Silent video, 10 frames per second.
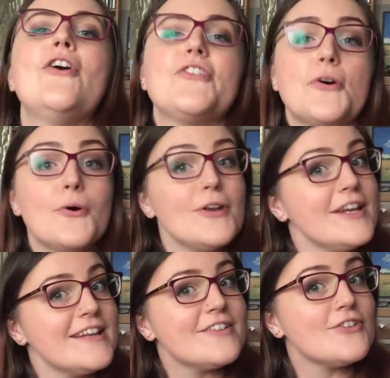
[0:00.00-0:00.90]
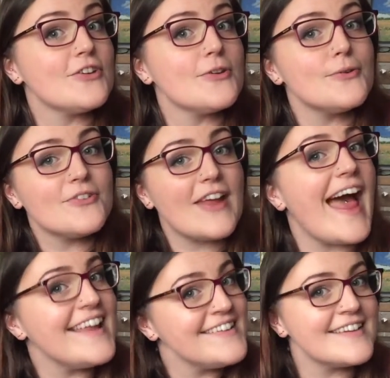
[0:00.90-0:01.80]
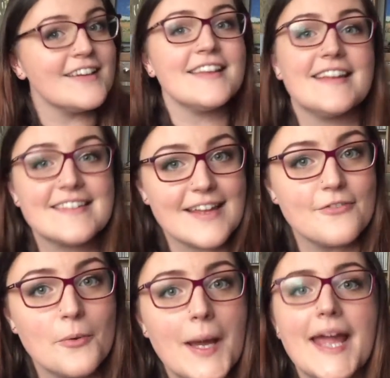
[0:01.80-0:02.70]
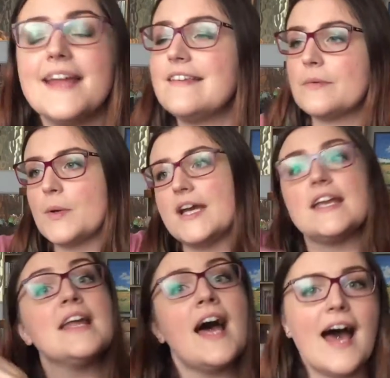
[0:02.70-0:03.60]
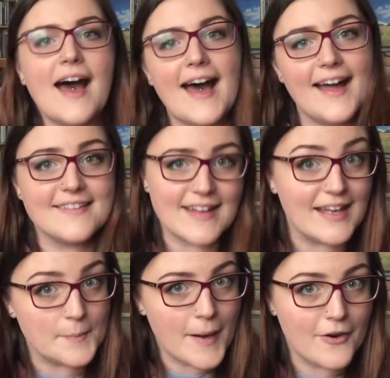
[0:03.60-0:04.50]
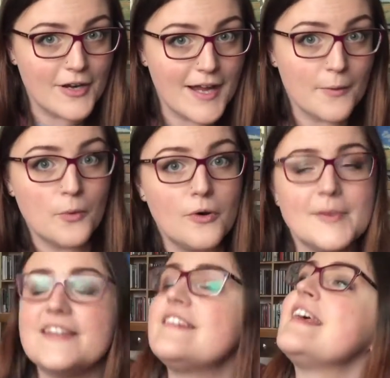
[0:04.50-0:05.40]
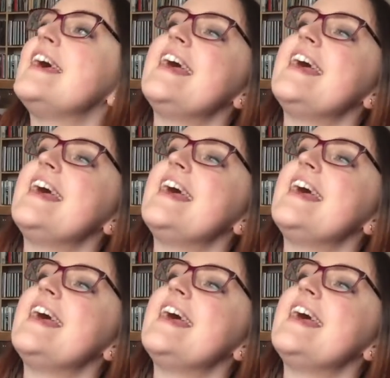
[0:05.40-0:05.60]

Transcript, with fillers: So all you need to do to enter this giveaway to win a hat and a pair of leg warmers